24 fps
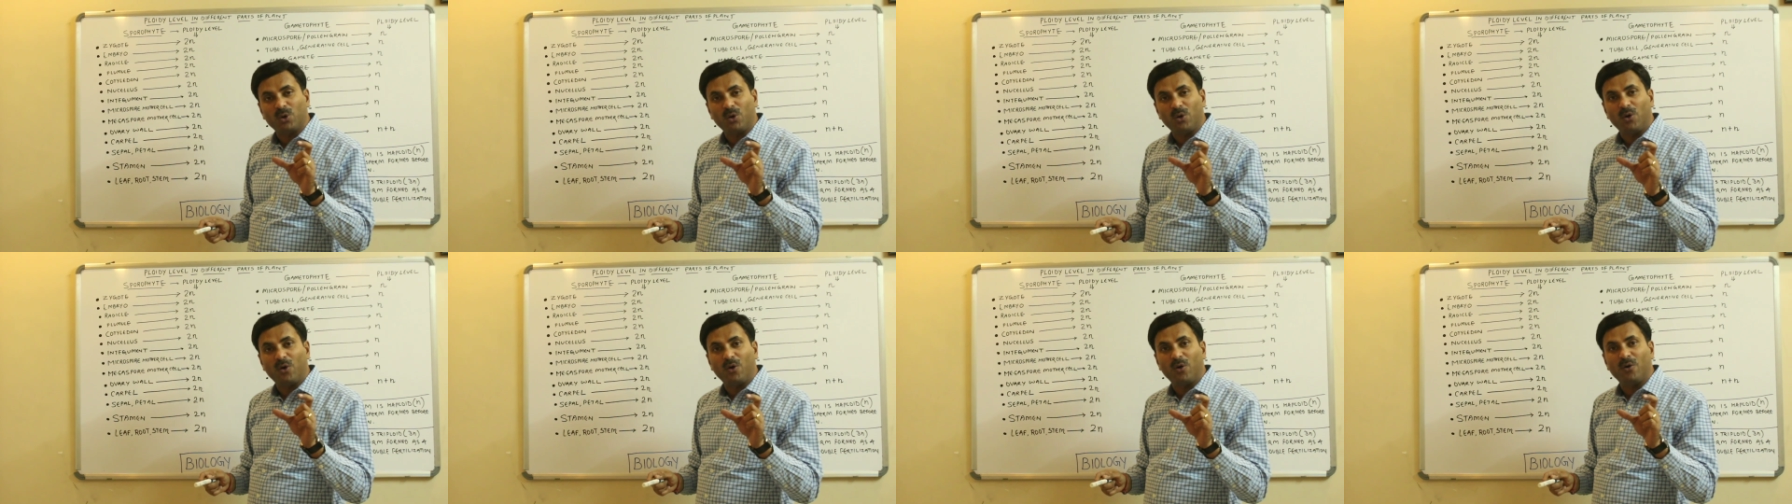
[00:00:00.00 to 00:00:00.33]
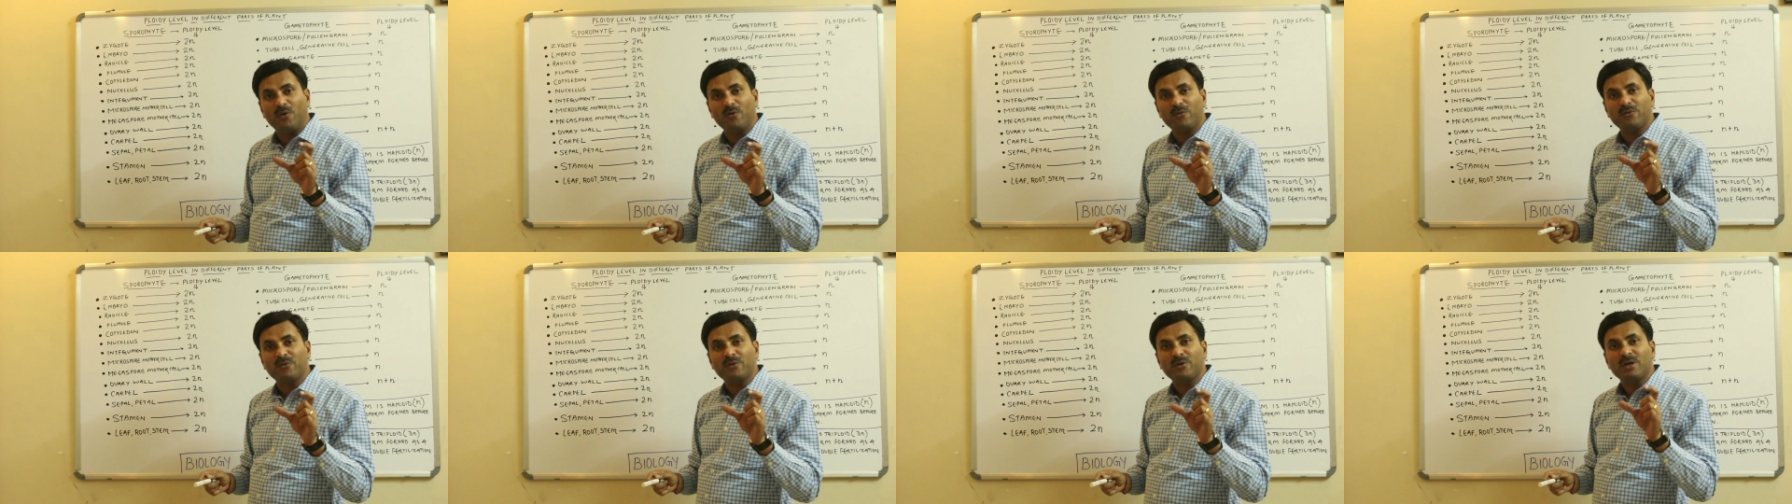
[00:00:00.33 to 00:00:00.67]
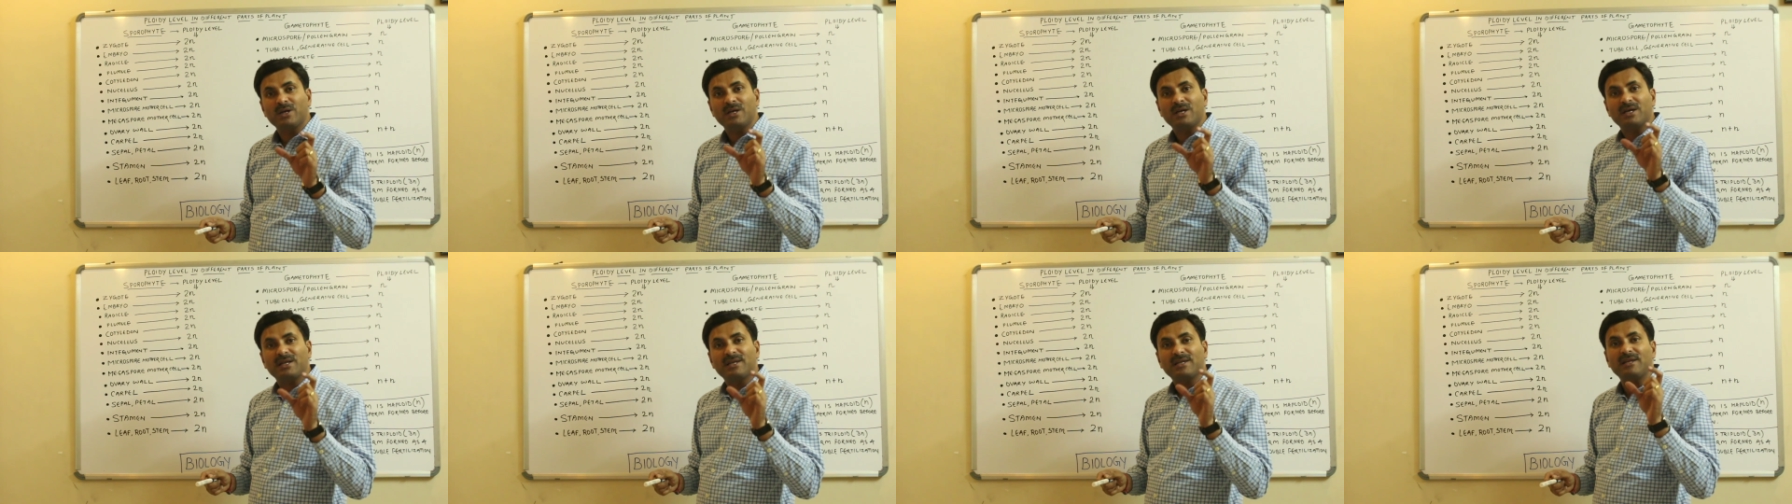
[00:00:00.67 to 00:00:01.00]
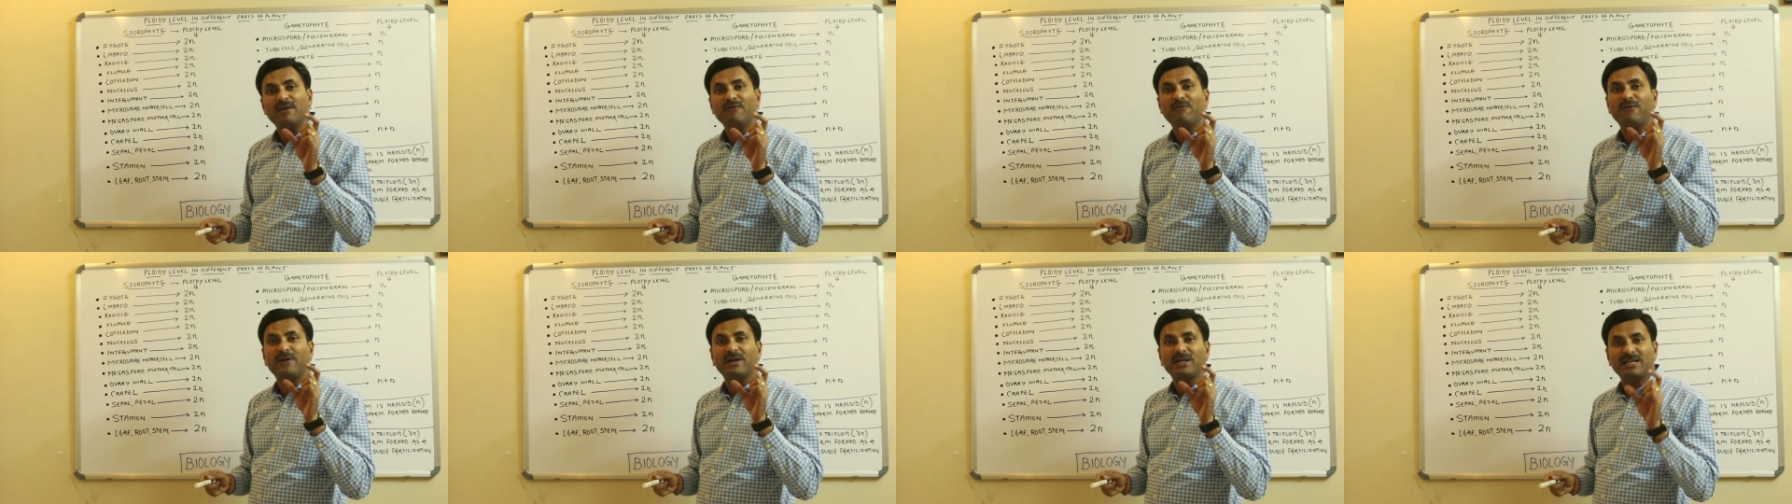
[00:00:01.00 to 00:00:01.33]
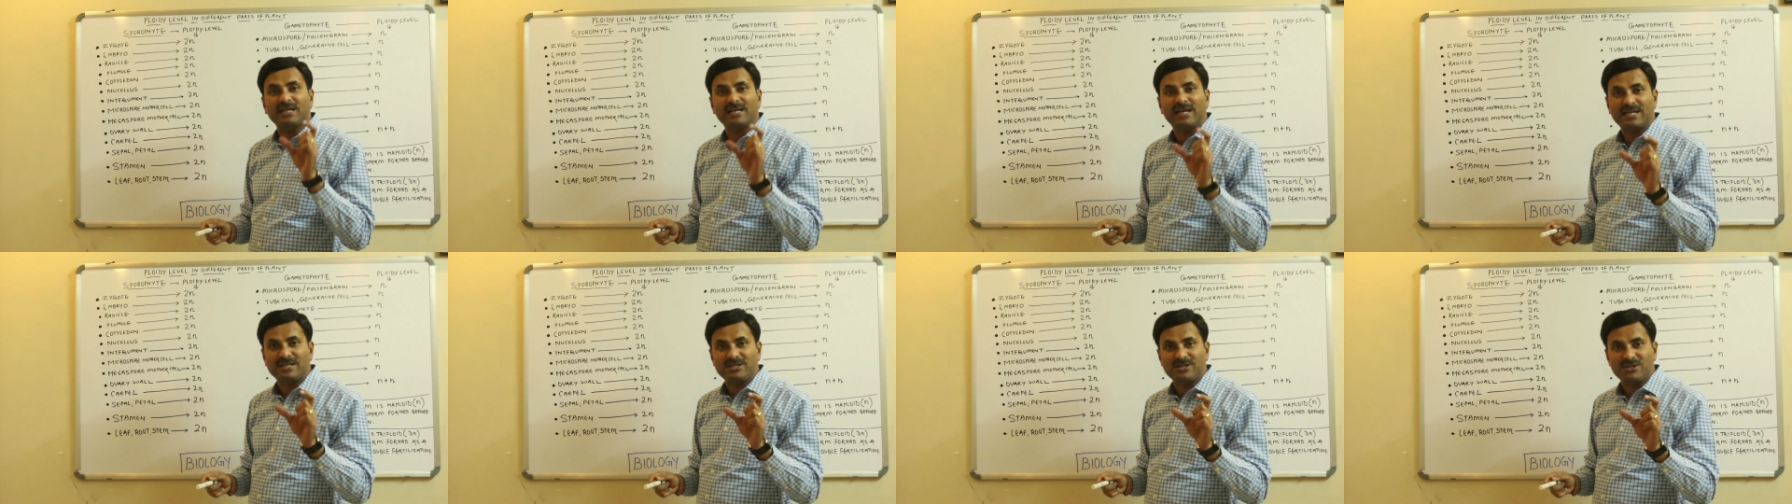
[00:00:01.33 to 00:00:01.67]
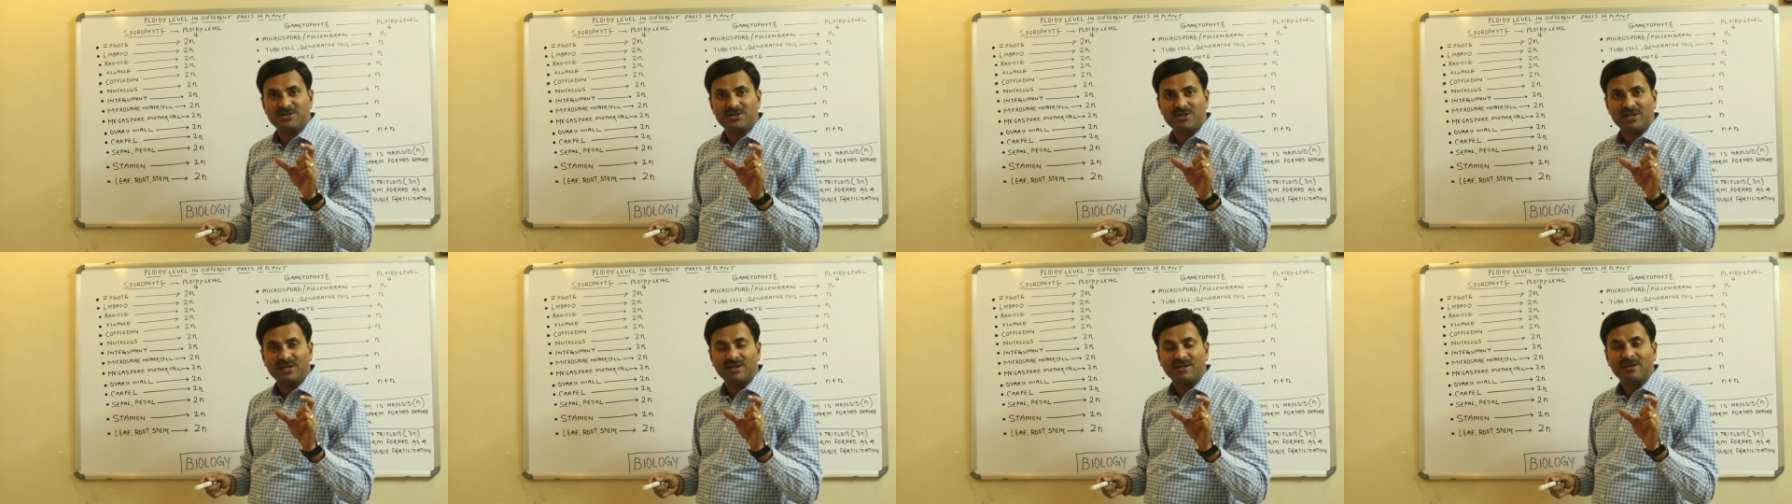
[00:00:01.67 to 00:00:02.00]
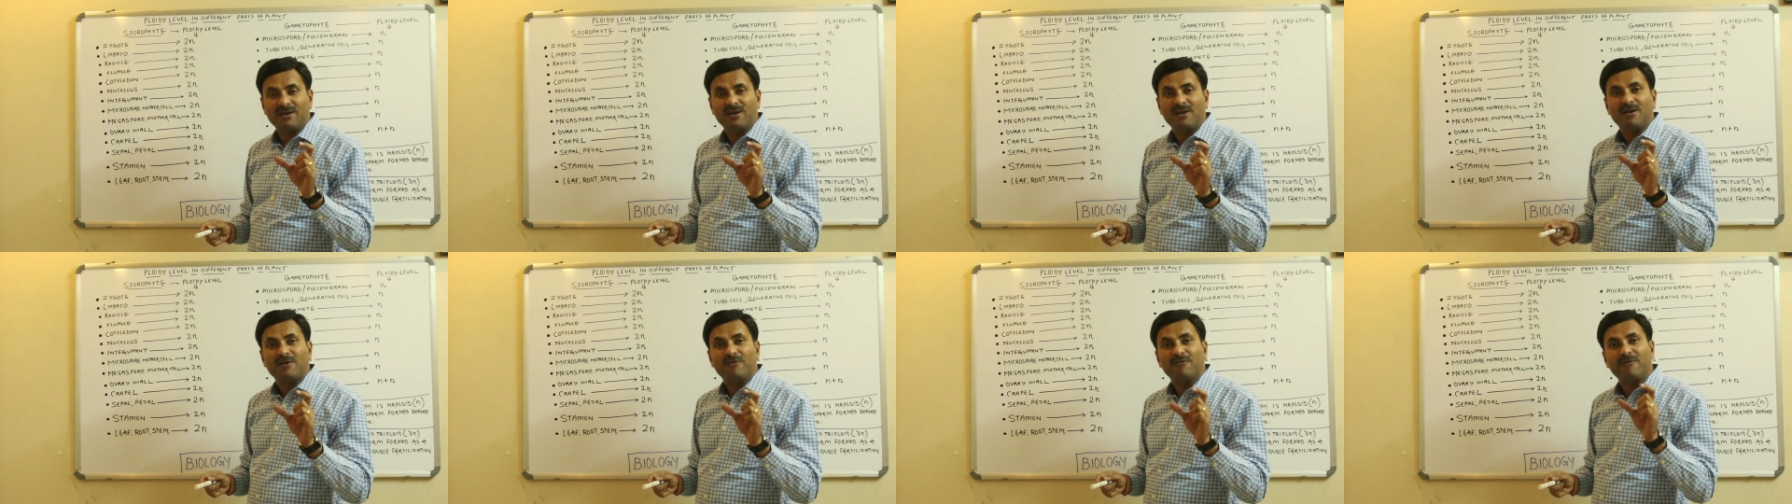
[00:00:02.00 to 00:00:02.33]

of the fertilization.